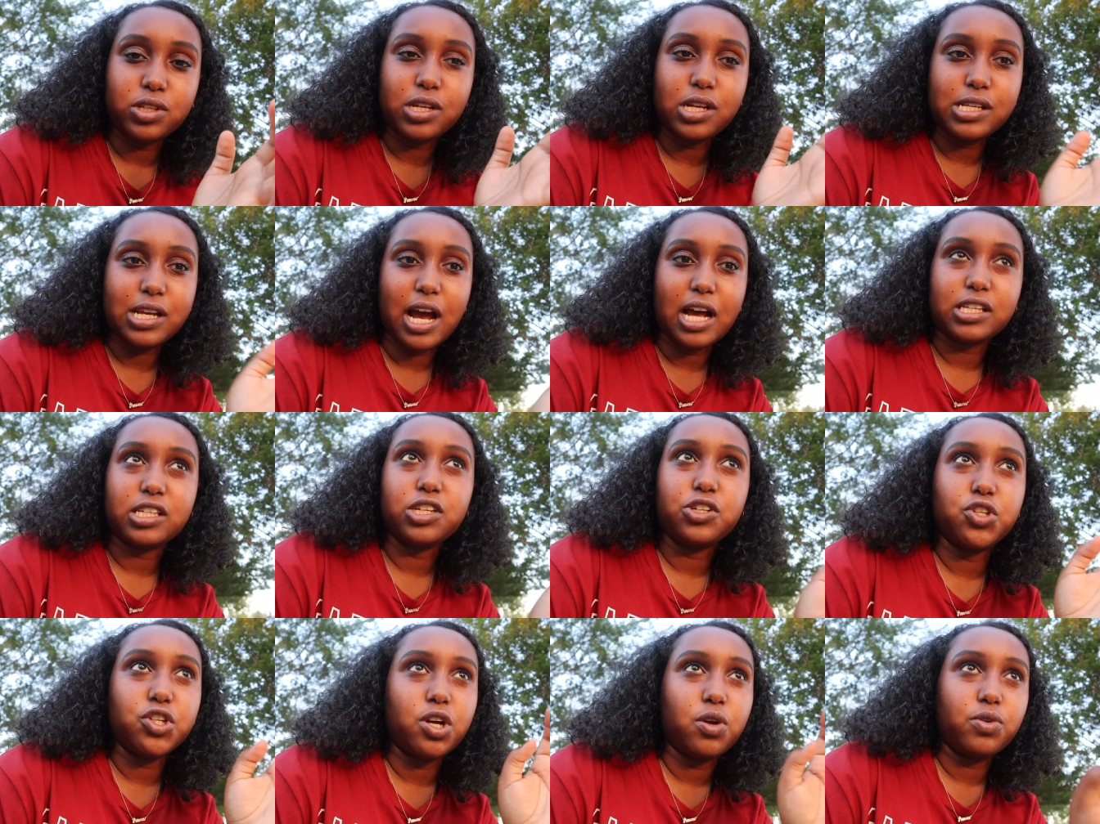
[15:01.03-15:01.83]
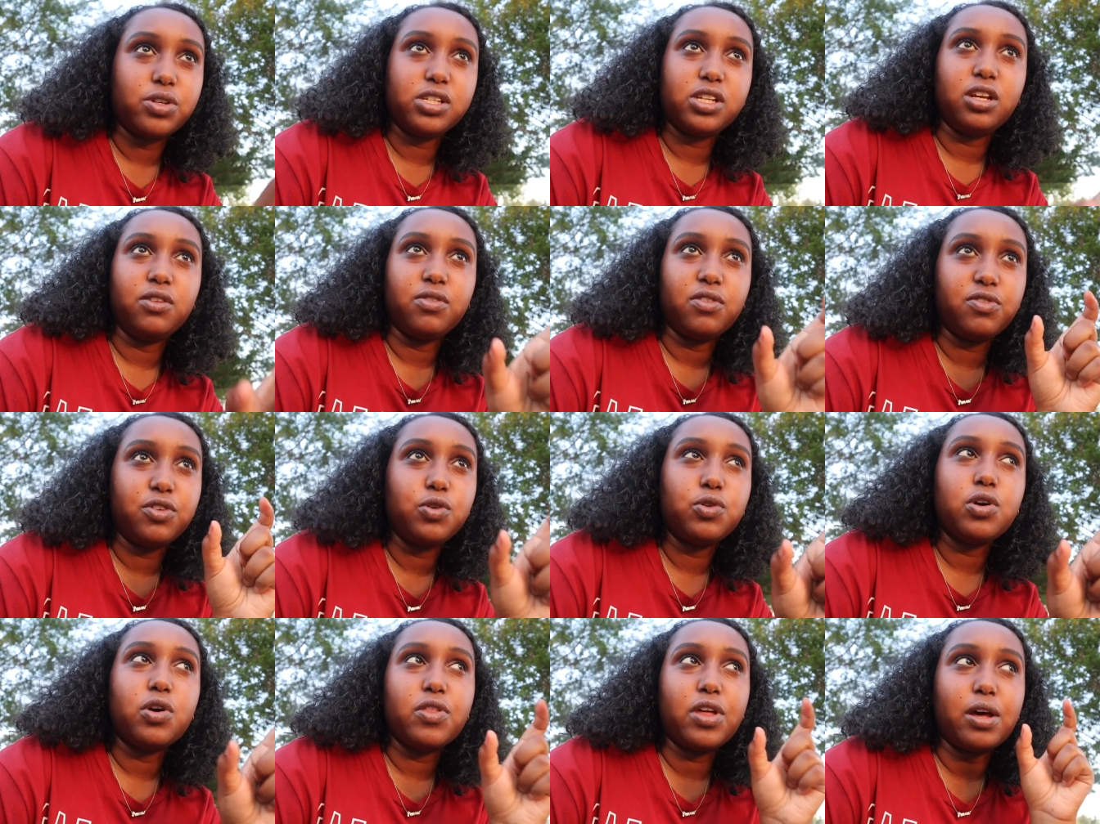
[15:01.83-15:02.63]
says, asking you shall receive. If
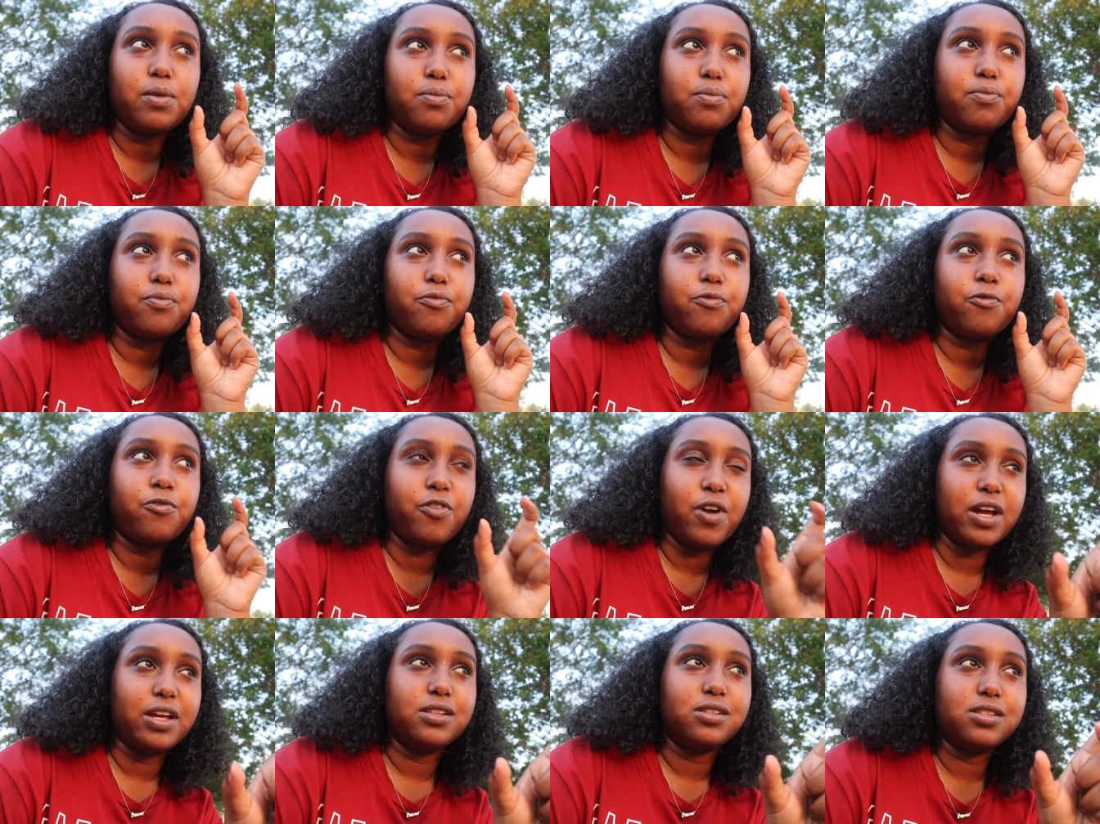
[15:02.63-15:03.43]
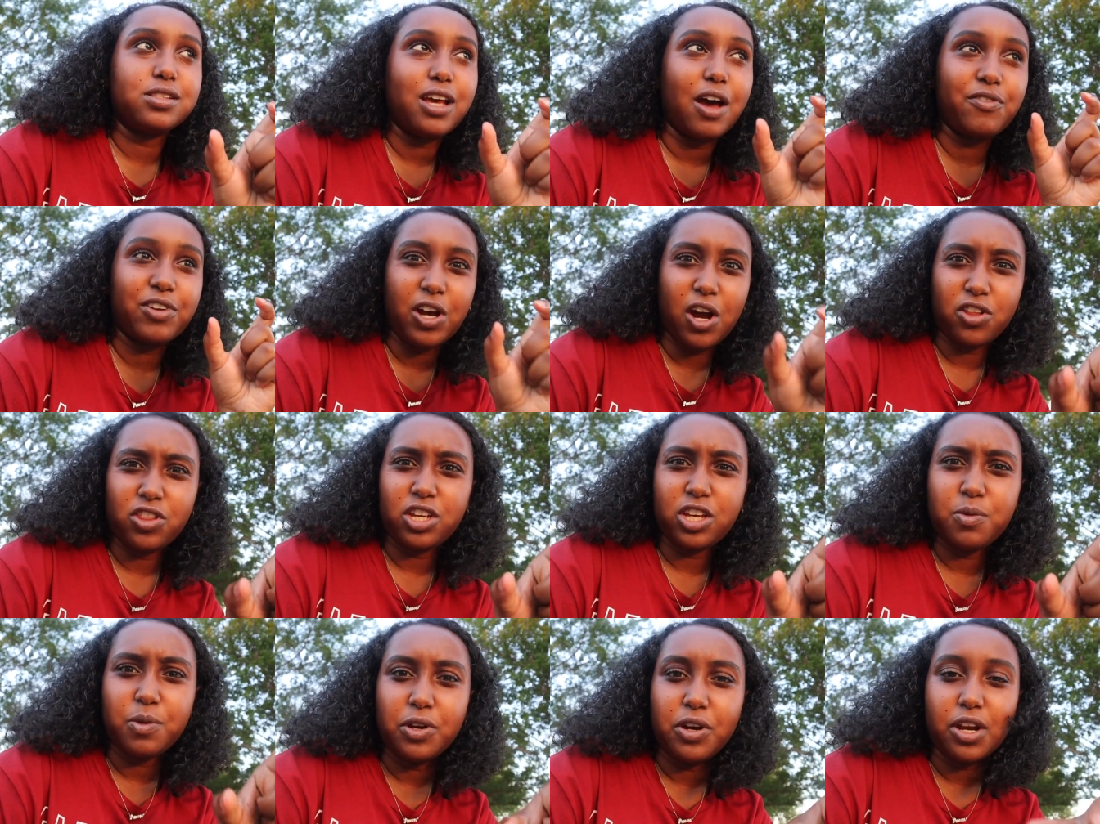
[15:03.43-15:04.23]
you know that friends, having
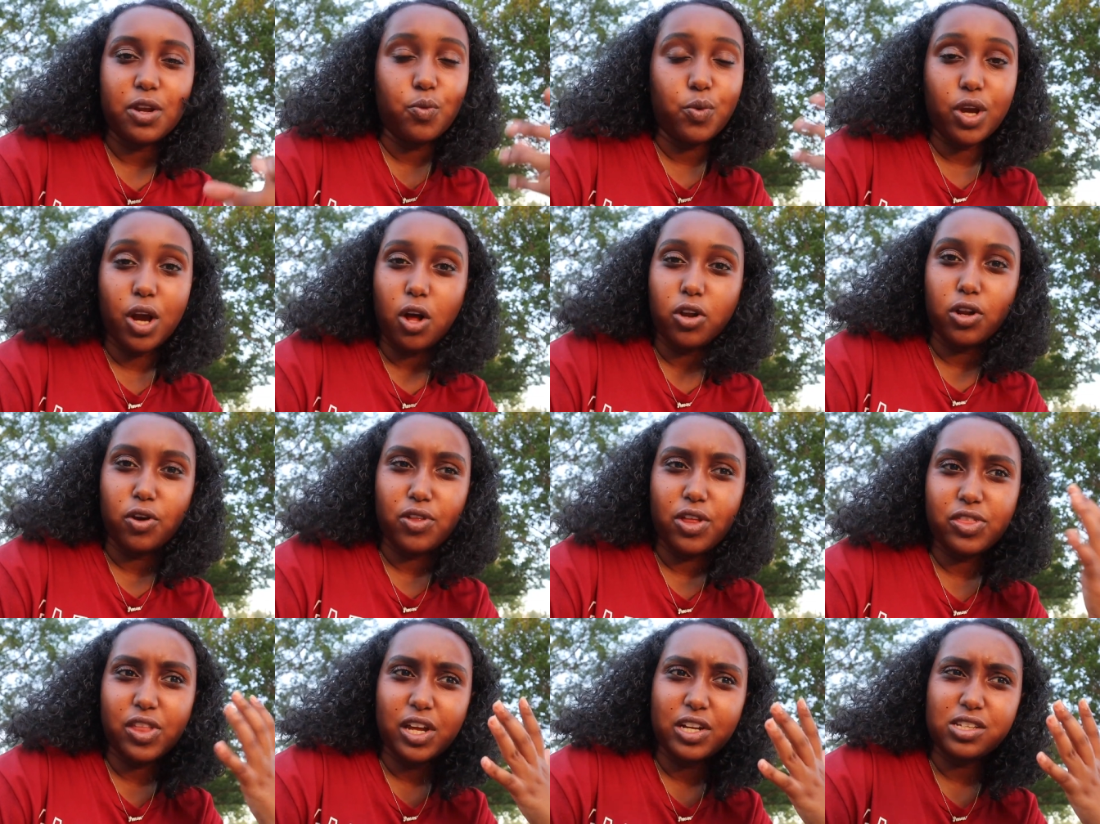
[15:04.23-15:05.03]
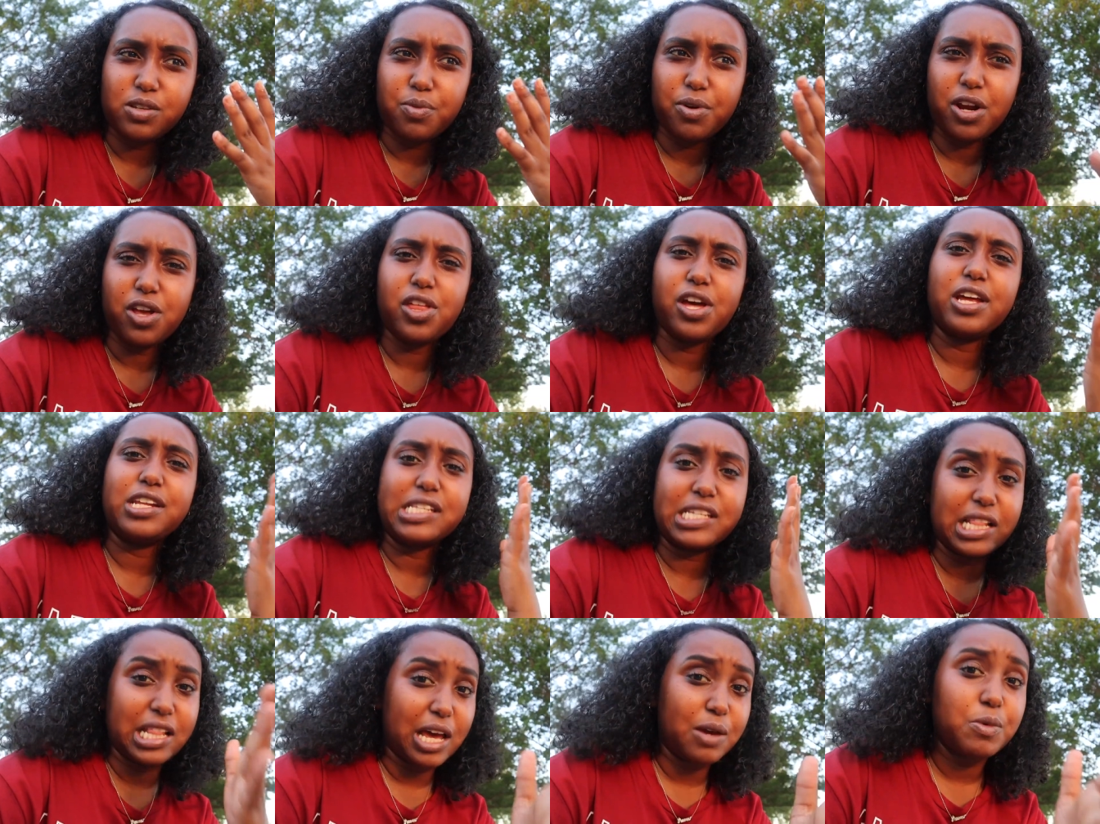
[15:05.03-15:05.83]
godly community, we all know that that is a prayer that
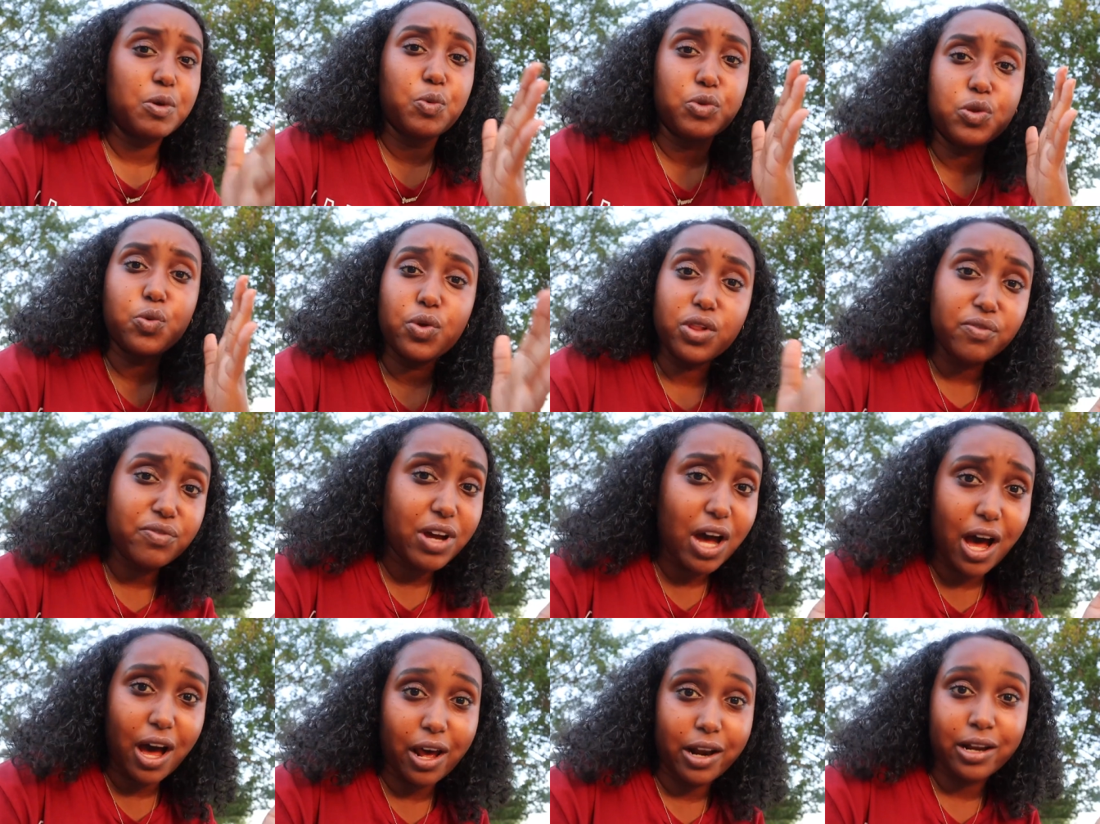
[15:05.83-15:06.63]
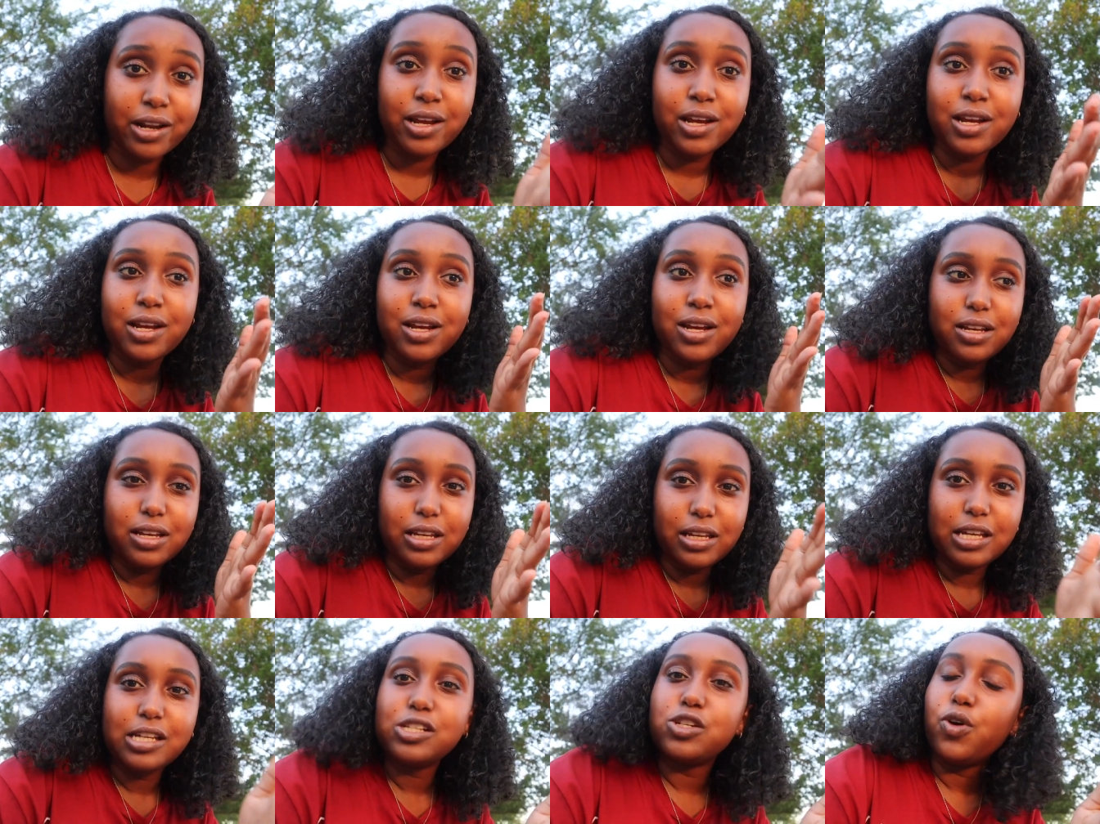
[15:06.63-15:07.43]
is in alignment with the will of God.
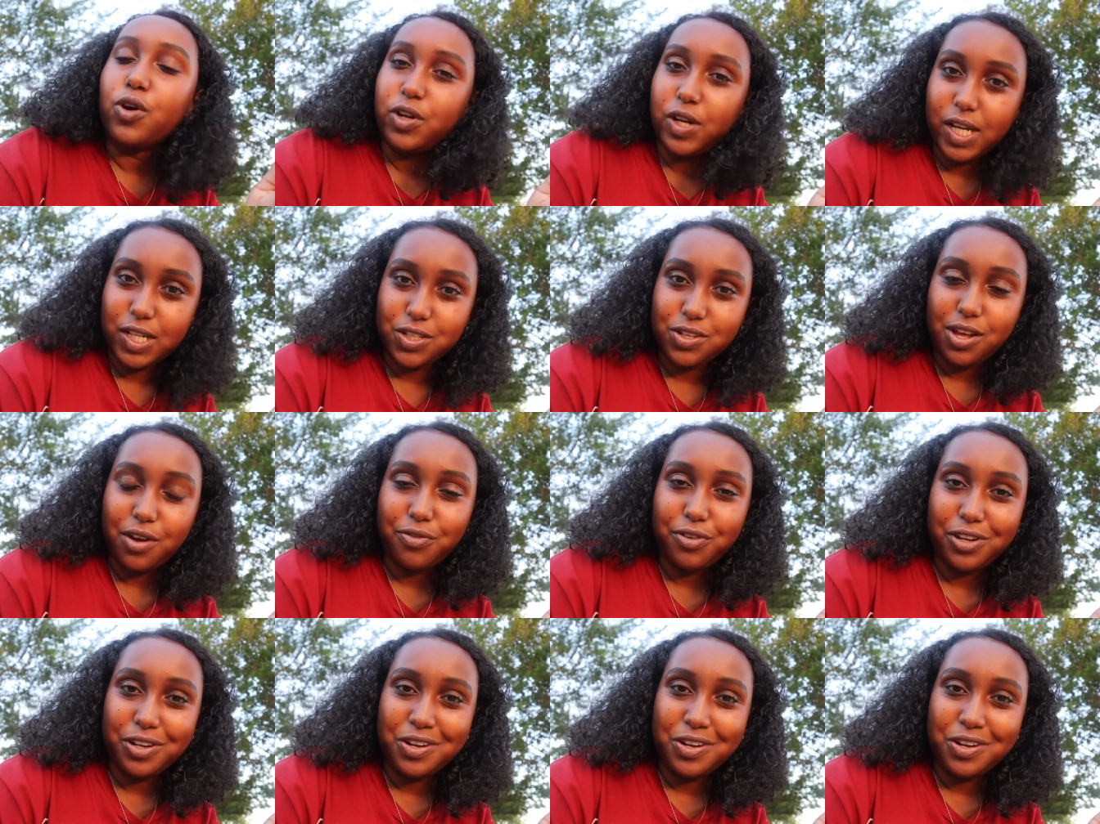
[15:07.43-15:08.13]
He's going to answer that for